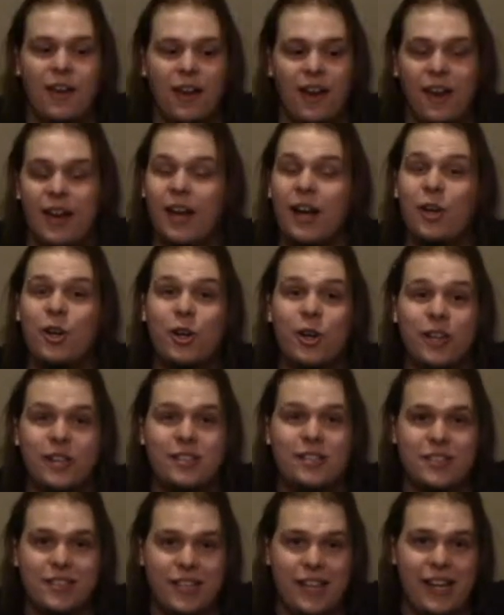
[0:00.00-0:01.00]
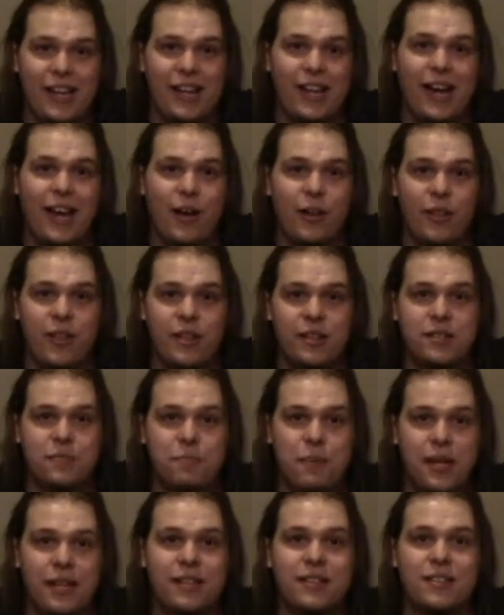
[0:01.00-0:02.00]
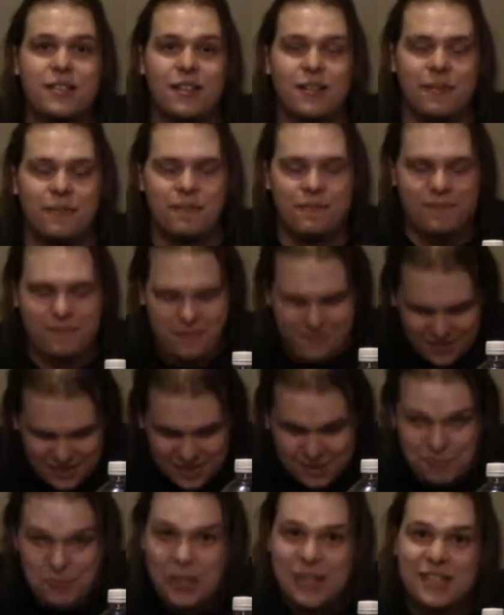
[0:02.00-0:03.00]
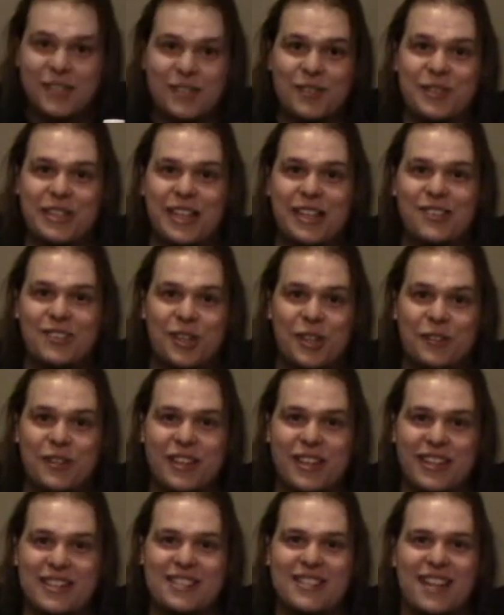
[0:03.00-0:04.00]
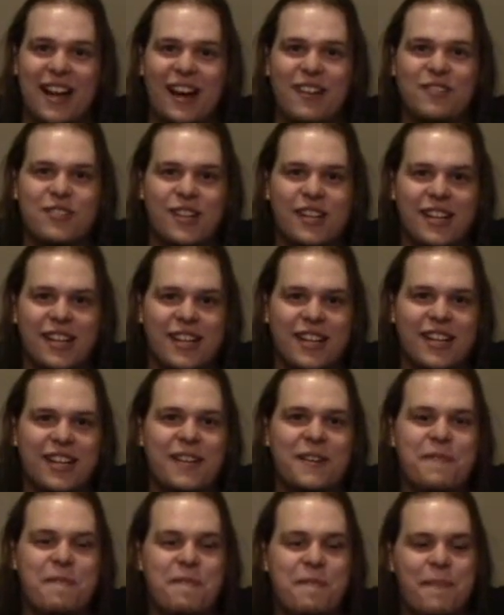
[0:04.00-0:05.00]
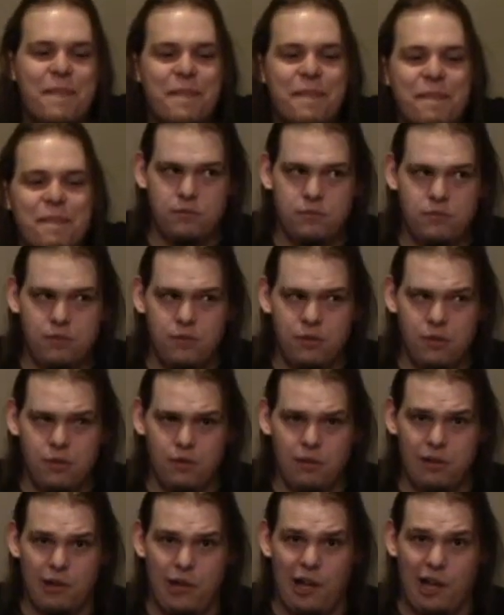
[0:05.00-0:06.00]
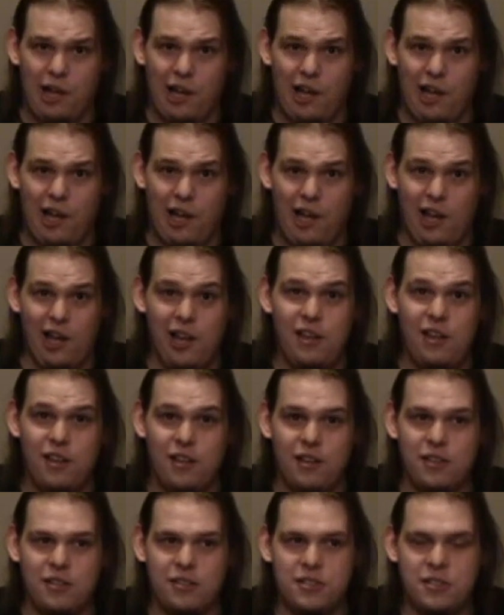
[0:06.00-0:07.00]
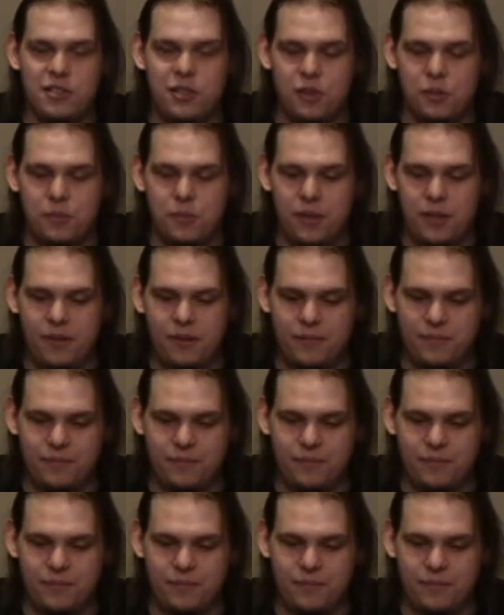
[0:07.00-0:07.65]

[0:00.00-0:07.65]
And I could see how this pizza tastes good with this soft drink. Excuse me.